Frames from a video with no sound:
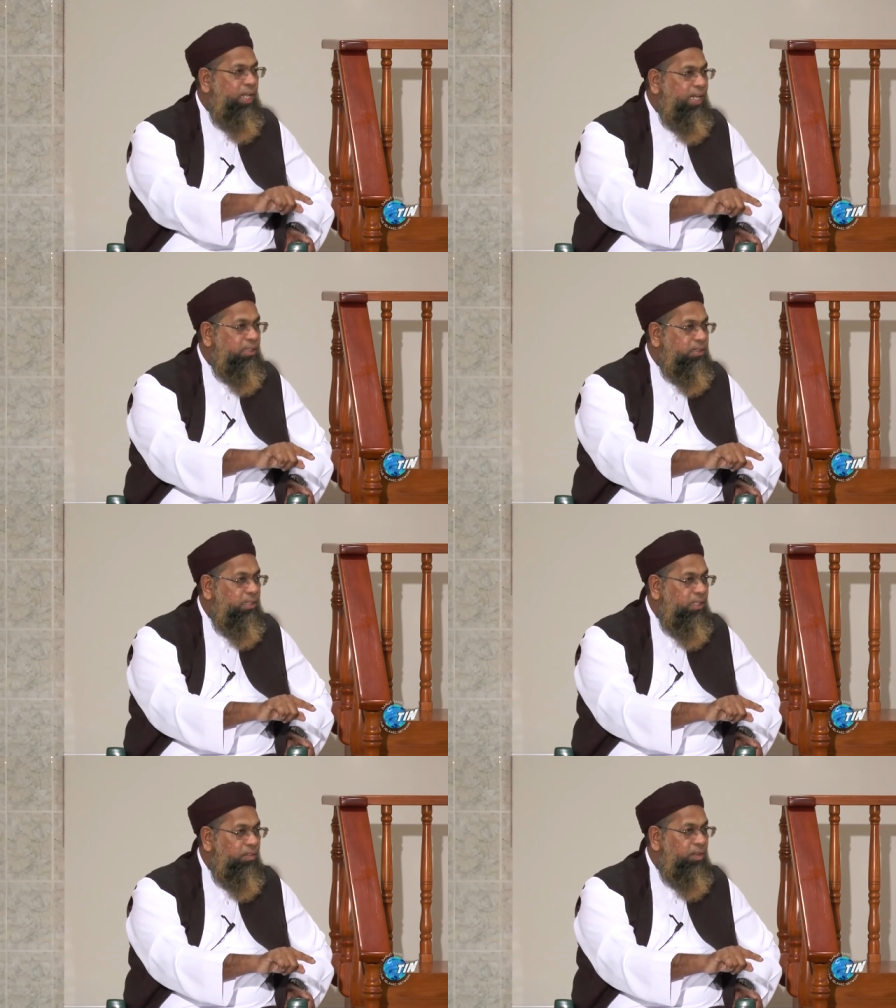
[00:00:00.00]
that
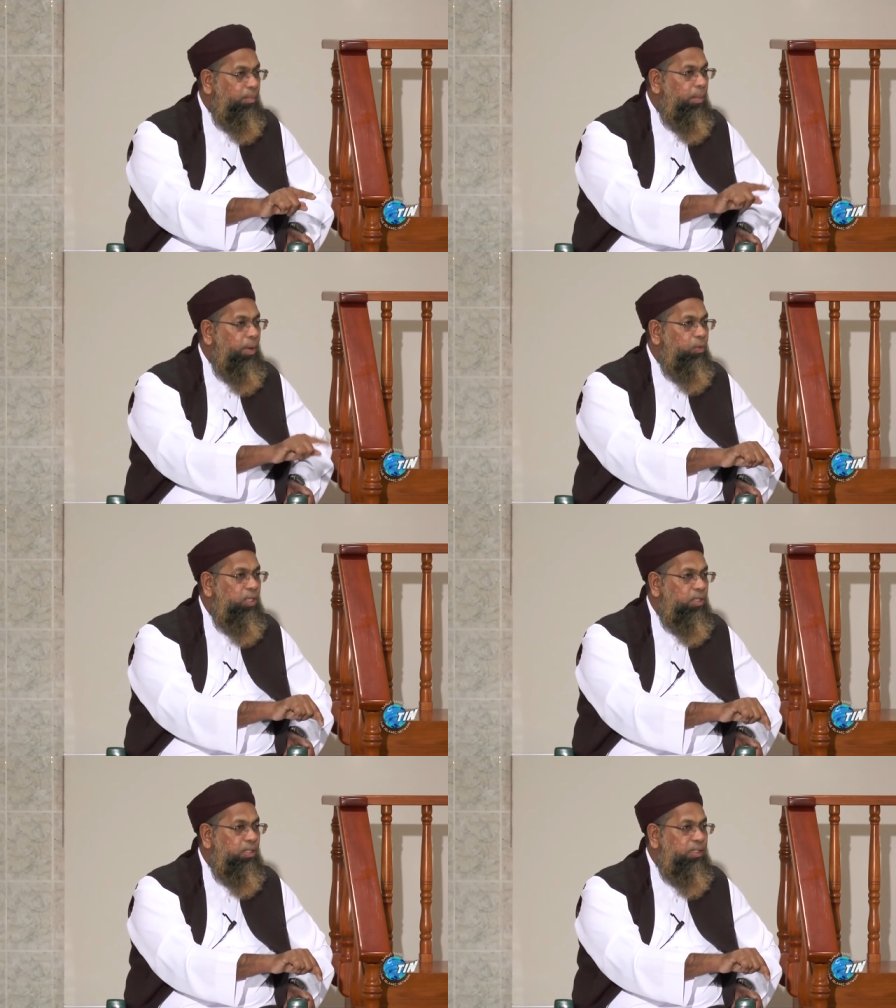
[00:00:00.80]
from among
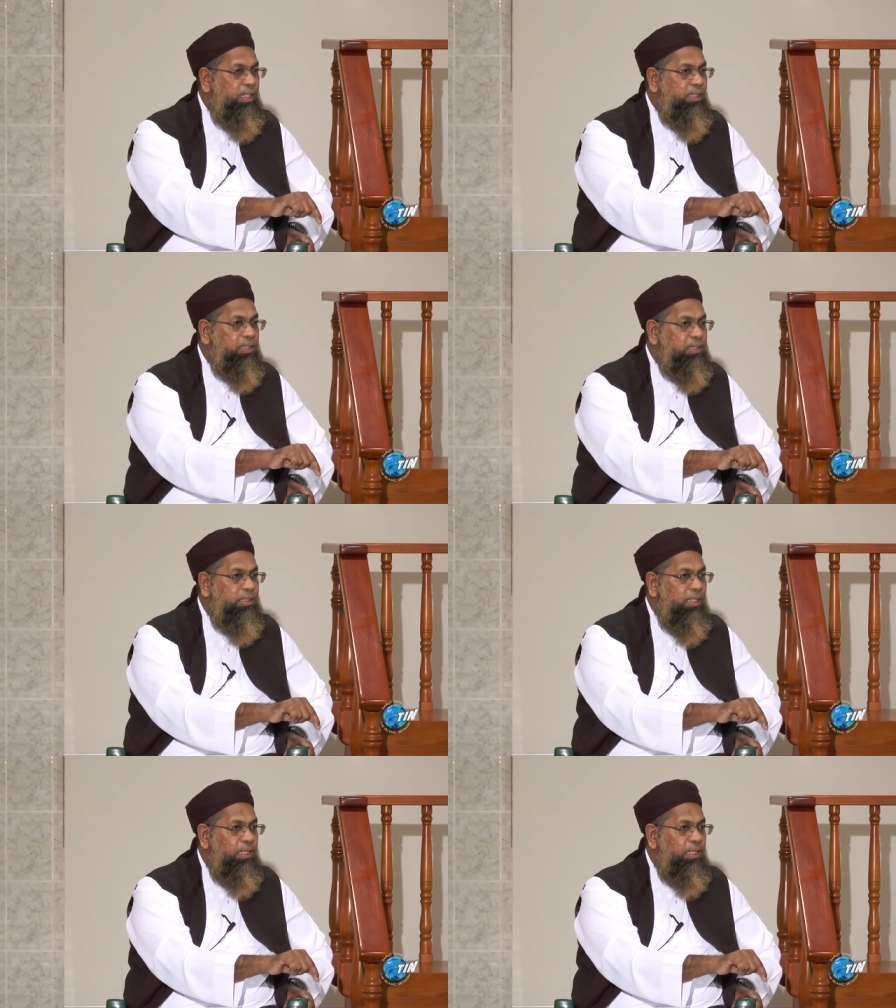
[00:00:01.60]
the good deeds.